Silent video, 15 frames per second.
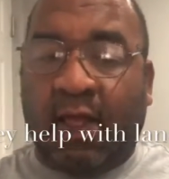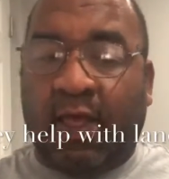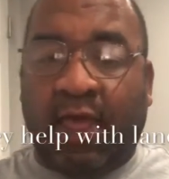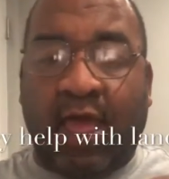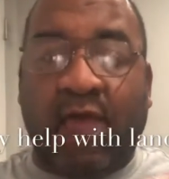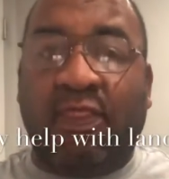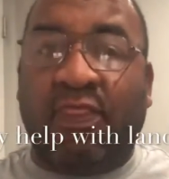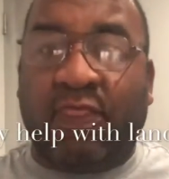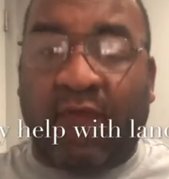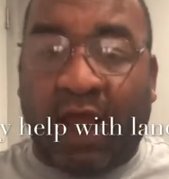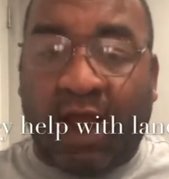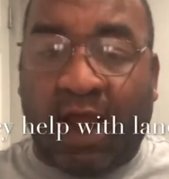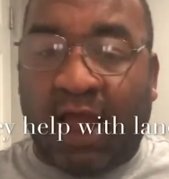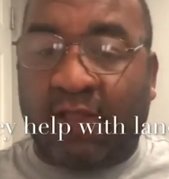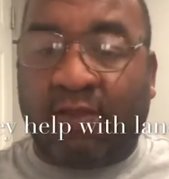And
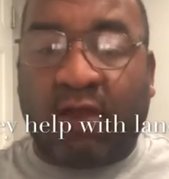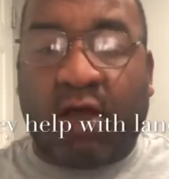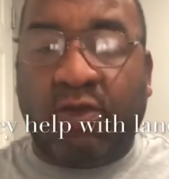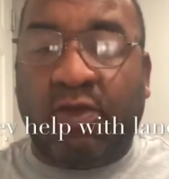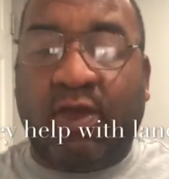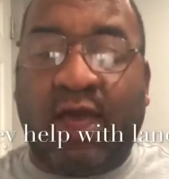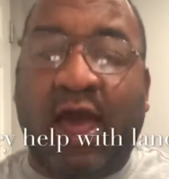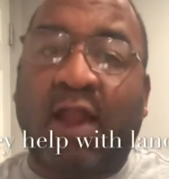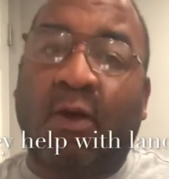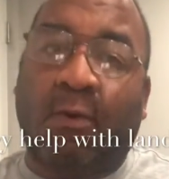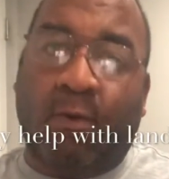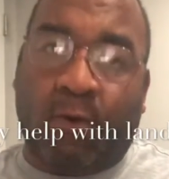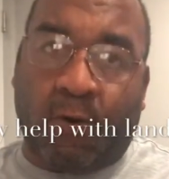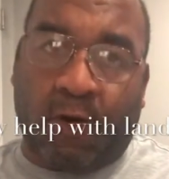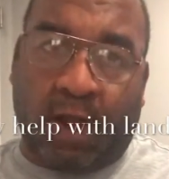there, that's all you got to
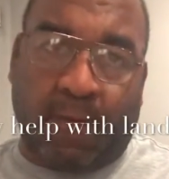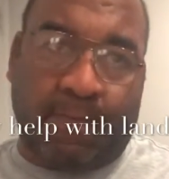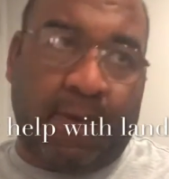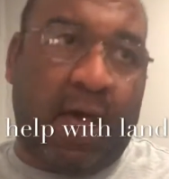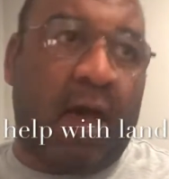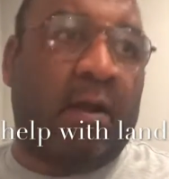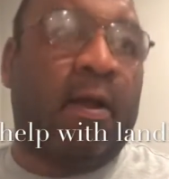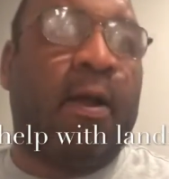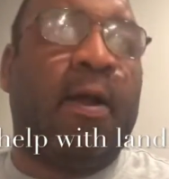worry about